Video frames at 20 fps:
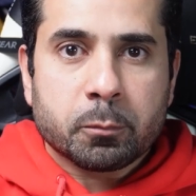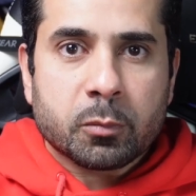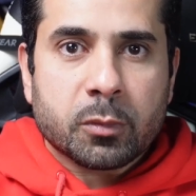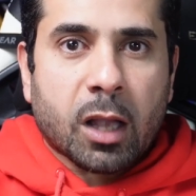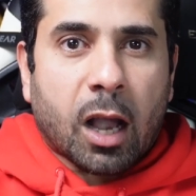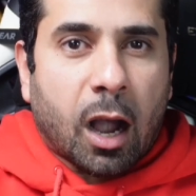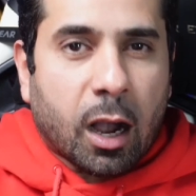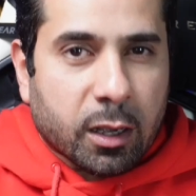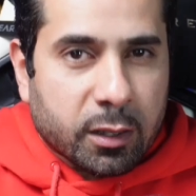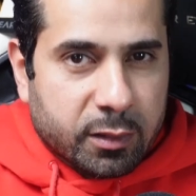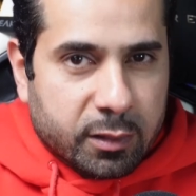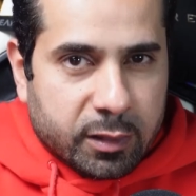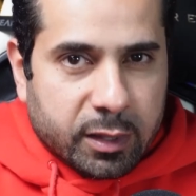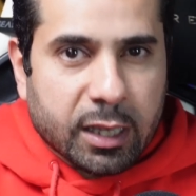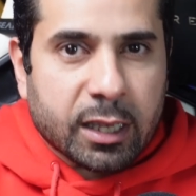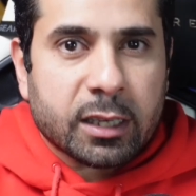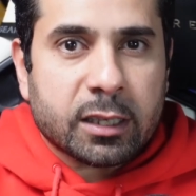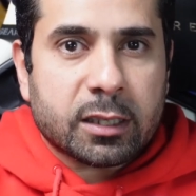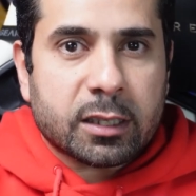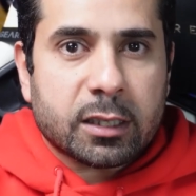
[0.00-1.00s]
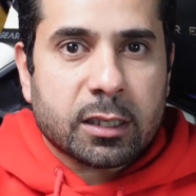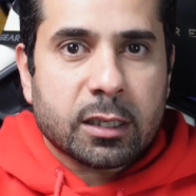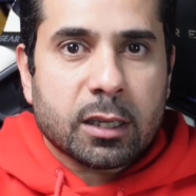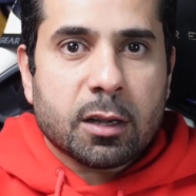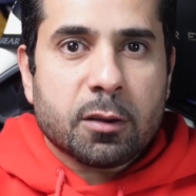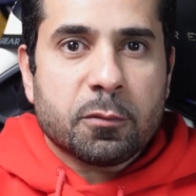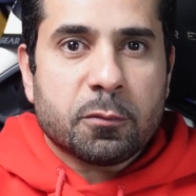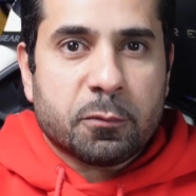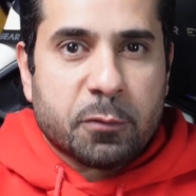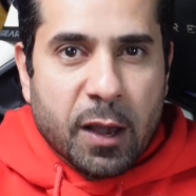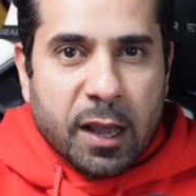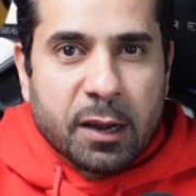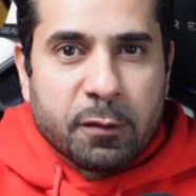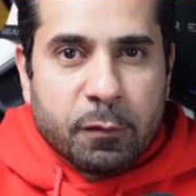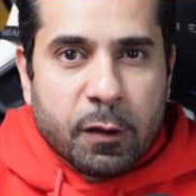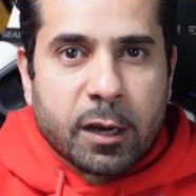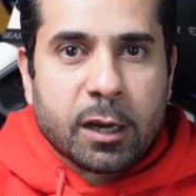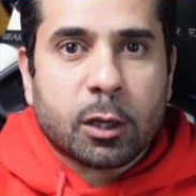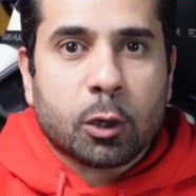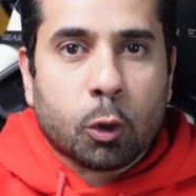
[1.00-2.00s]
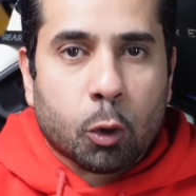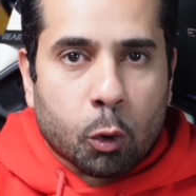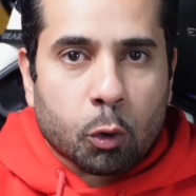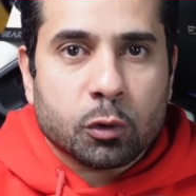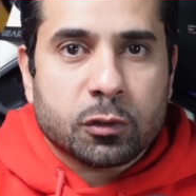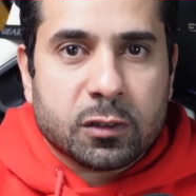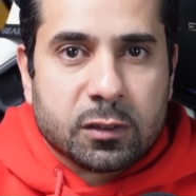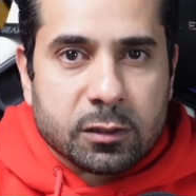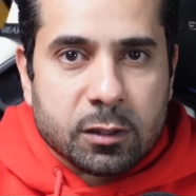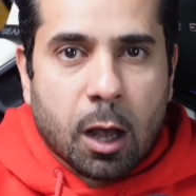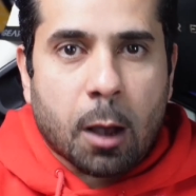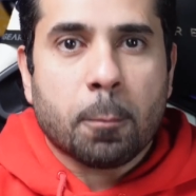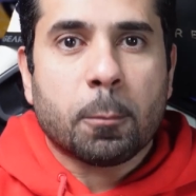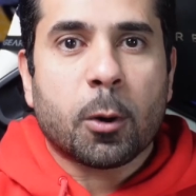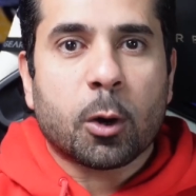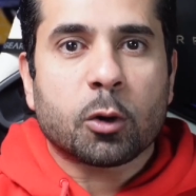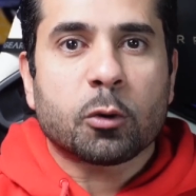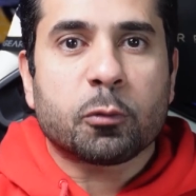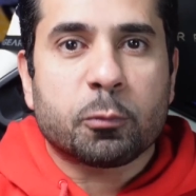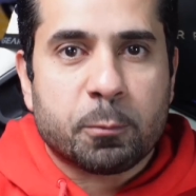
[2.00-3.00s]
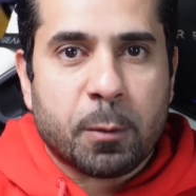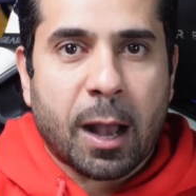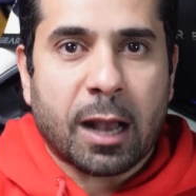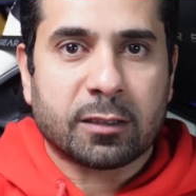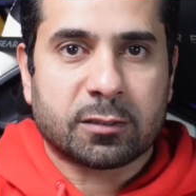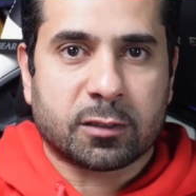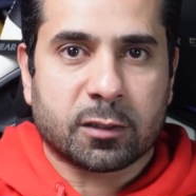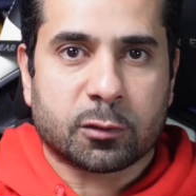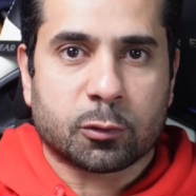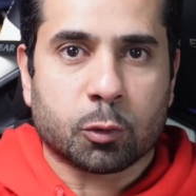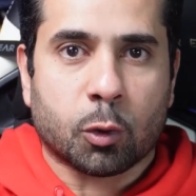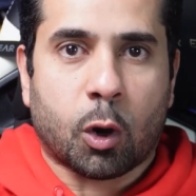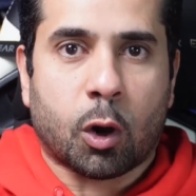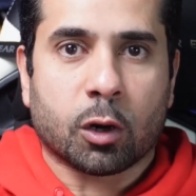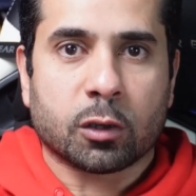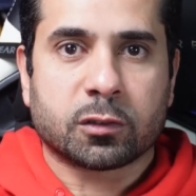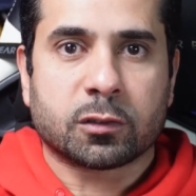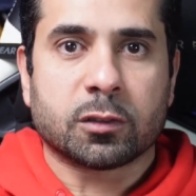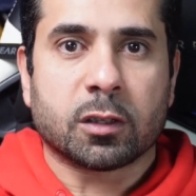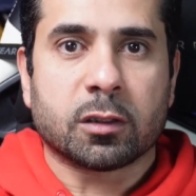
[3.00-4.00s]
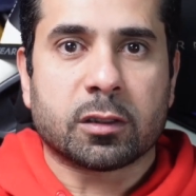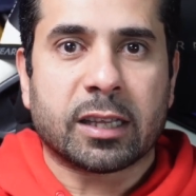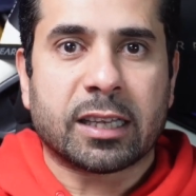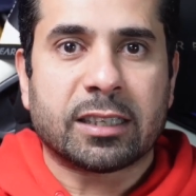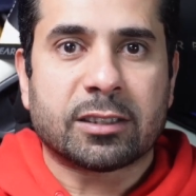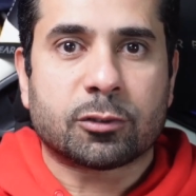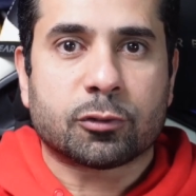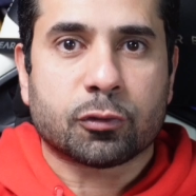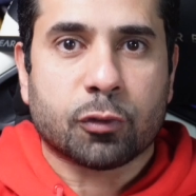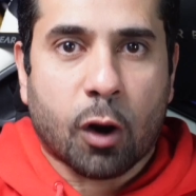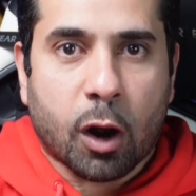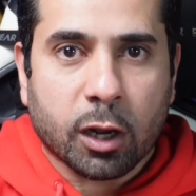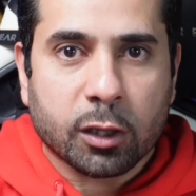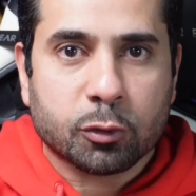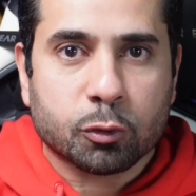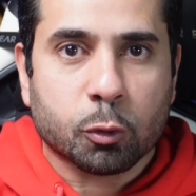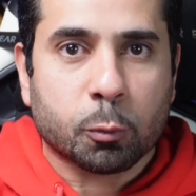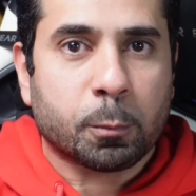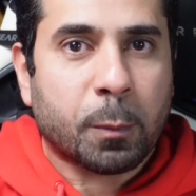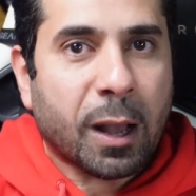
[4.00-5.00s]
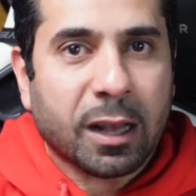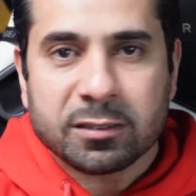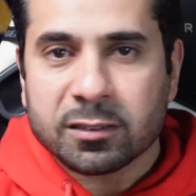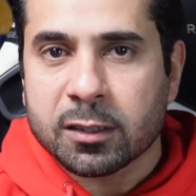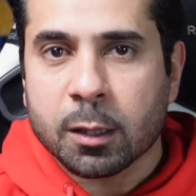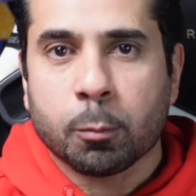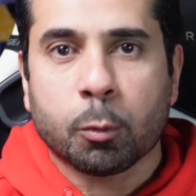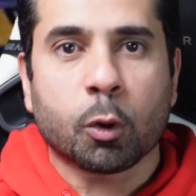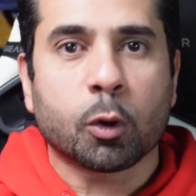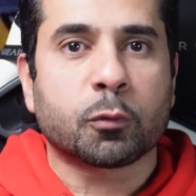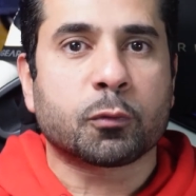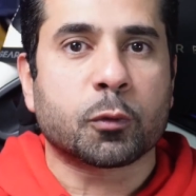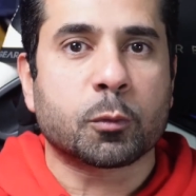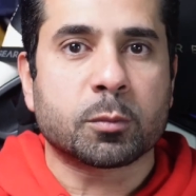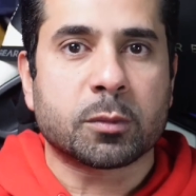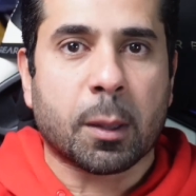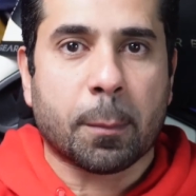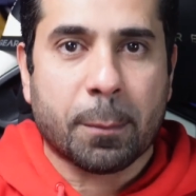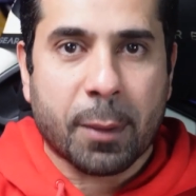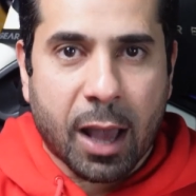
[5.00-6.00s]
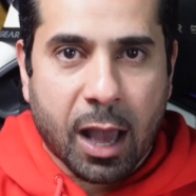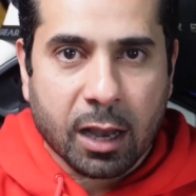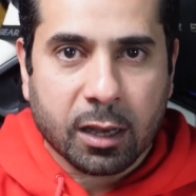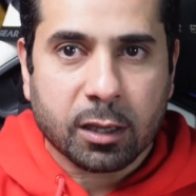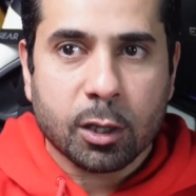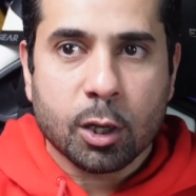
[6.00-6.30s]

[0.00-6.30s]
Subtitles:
I think, very, very close number of passes to Arsenal. They tried to pass the ball from the back.